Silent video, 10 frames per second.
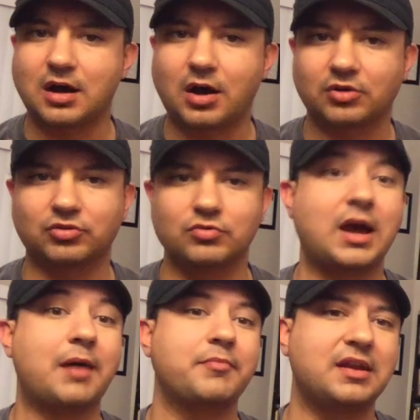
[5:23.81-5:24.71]
also
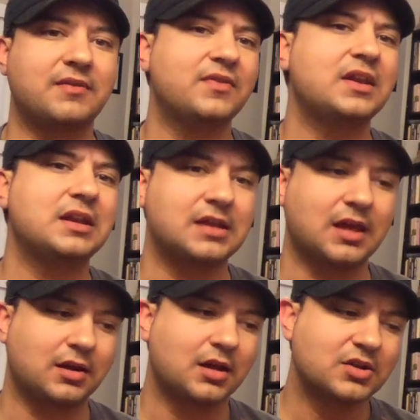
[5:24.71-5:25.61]
not been invented
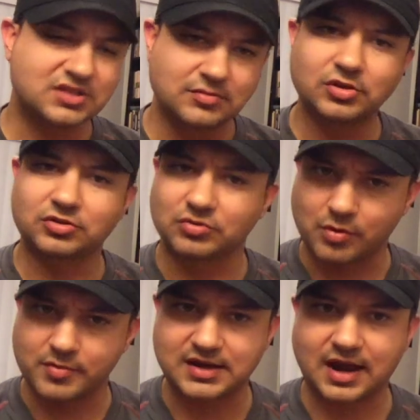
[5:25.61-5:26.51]
yet, similar to the
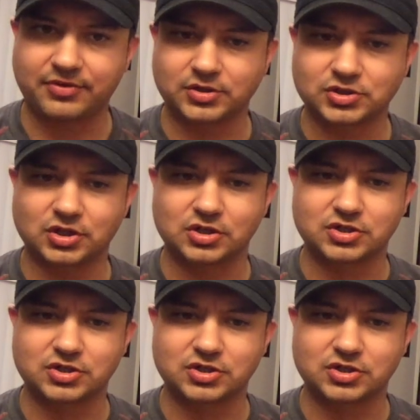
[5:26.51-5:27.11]
Roman Catholic Church.